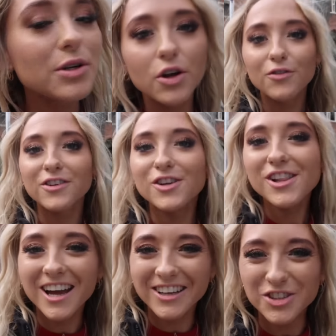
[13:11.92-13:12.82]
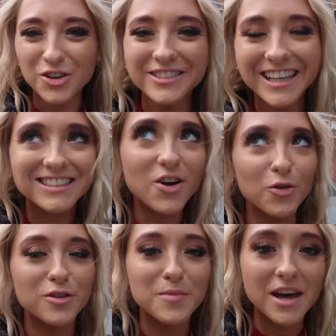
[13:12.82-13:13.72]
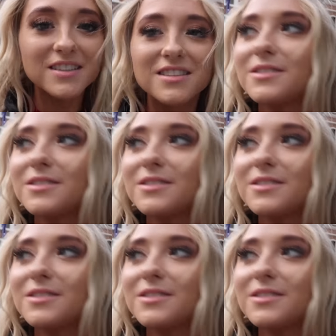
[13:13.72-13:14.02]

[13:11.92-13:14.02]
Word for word: but hopefully you like it, Jordan. That's all that matters.